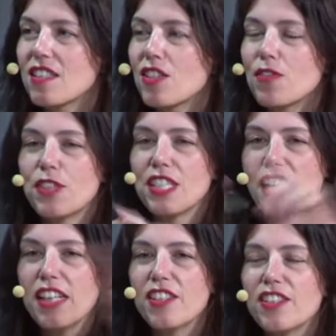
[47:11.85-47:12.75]
sort of
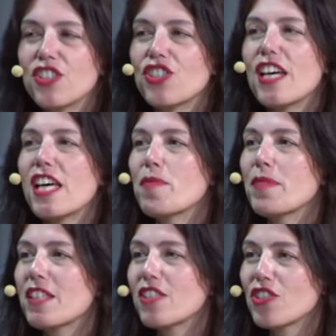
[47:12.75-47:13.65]
rectangular
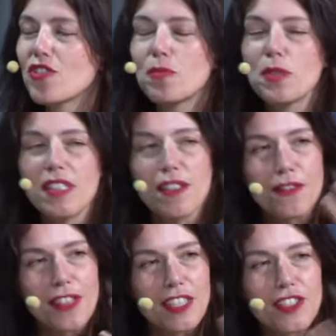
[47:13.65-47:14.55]
shape, and there's normally a
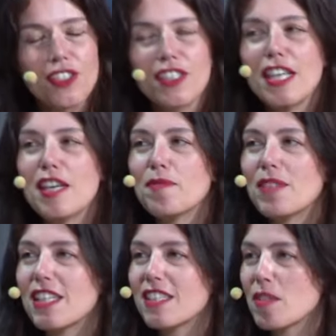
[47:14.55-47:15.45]
face on
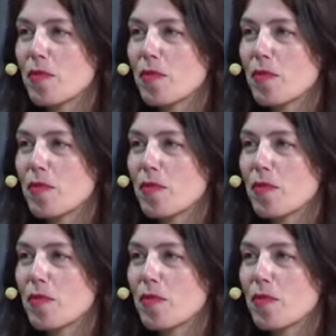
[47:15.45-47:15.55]
them that is